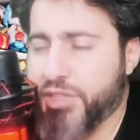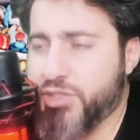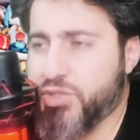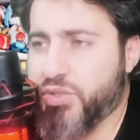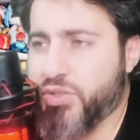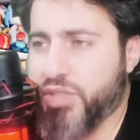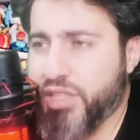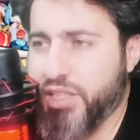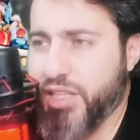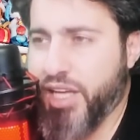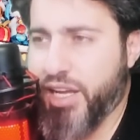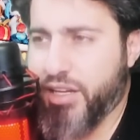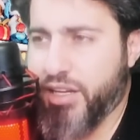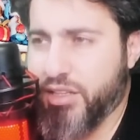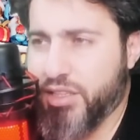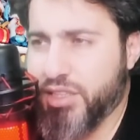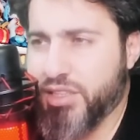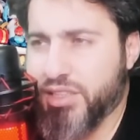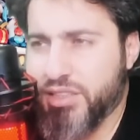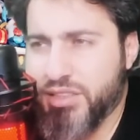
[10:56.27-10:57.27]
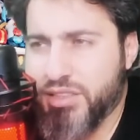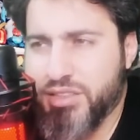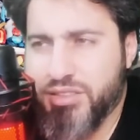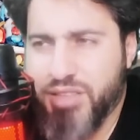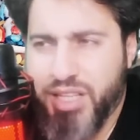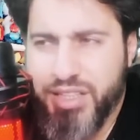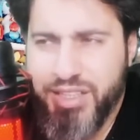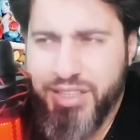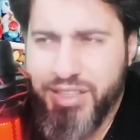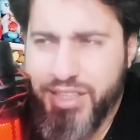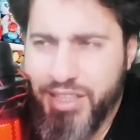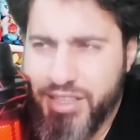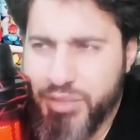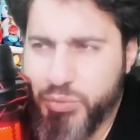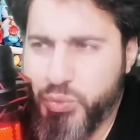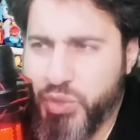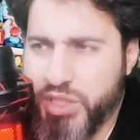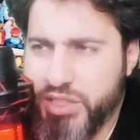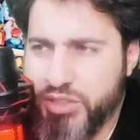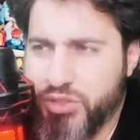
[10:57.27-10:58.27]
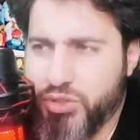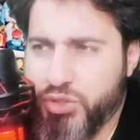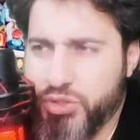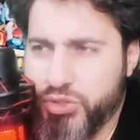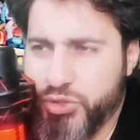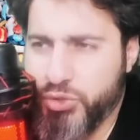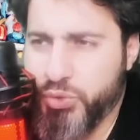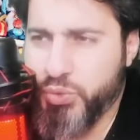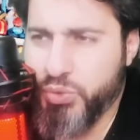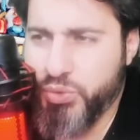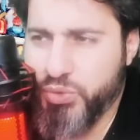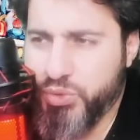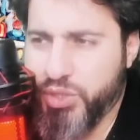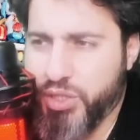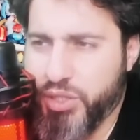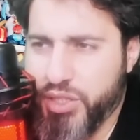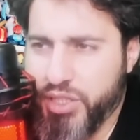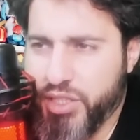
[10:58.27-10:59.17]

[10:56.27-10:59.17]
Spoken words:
So they are, I think they are 1 or 2